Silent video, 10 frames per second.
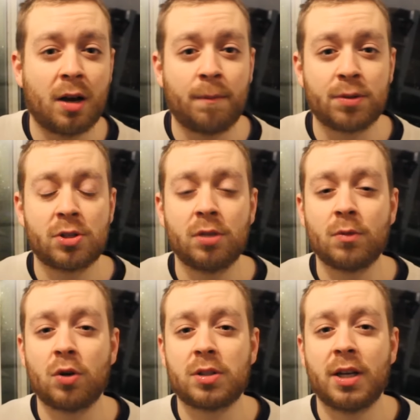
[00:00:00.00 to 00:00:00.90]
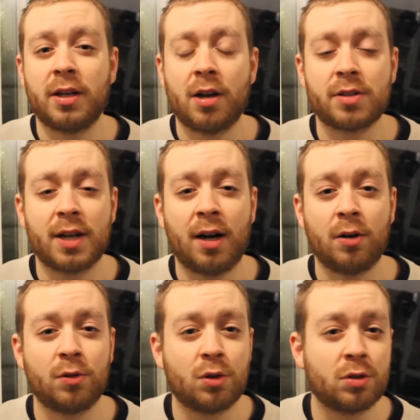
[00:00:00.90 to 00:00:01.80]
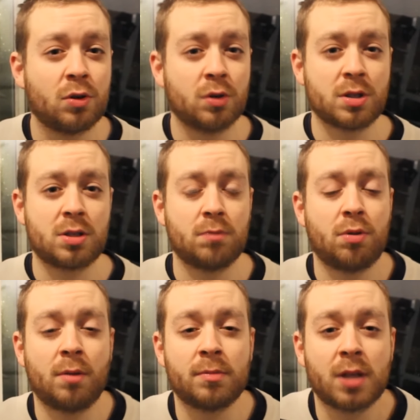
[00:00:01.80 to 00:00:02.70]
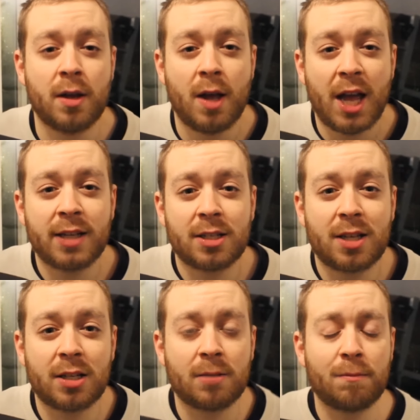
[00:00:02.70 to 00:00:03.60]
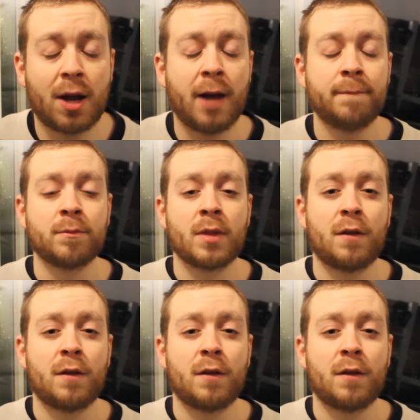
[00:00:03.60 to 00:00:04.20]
I presume Coutinho's out, who could cause us some problems. He's a decent player.